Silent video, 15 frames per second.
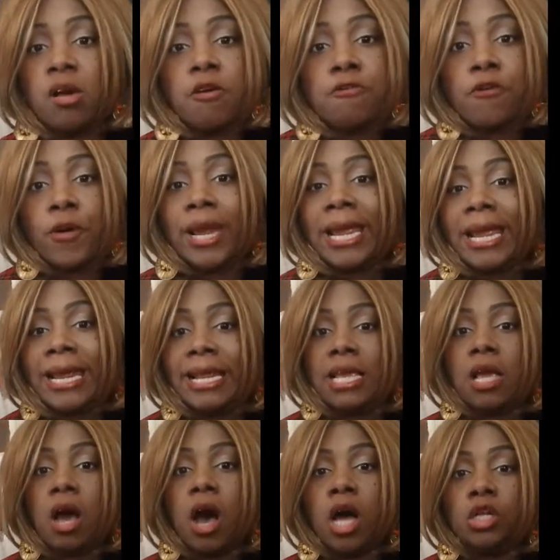for
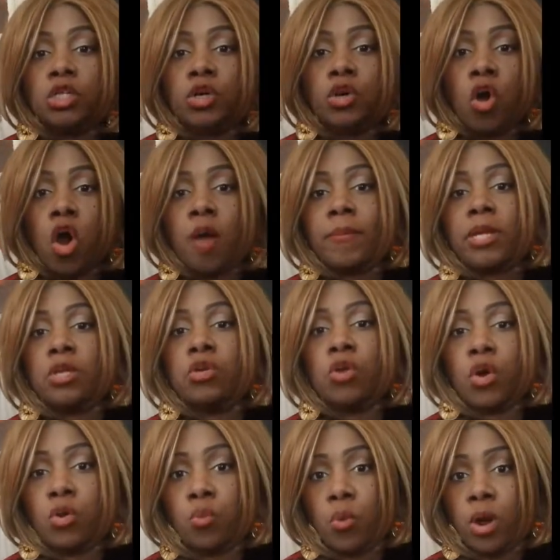any undergarment you're
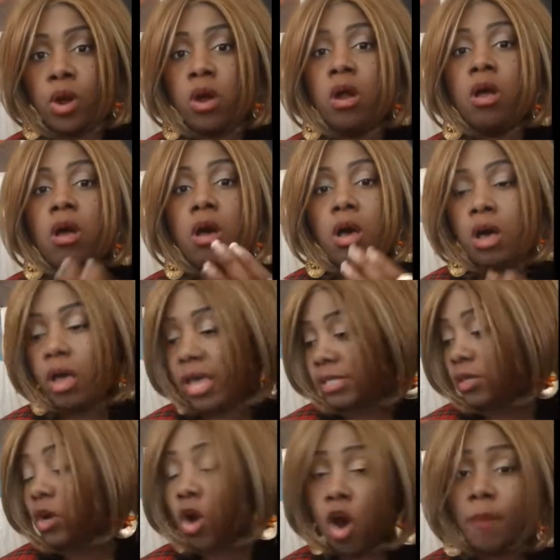going to wear
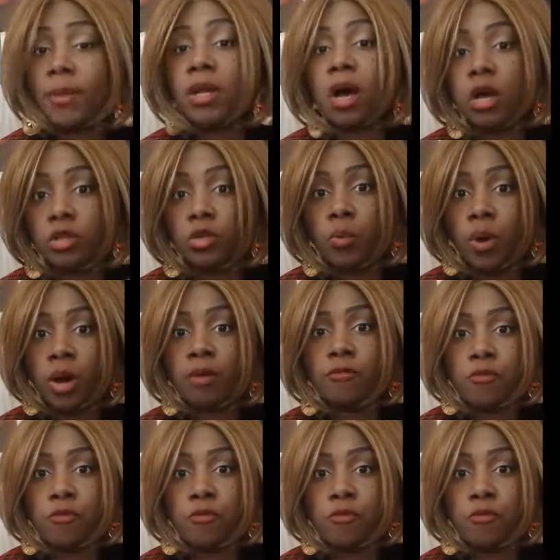as a garment underwear.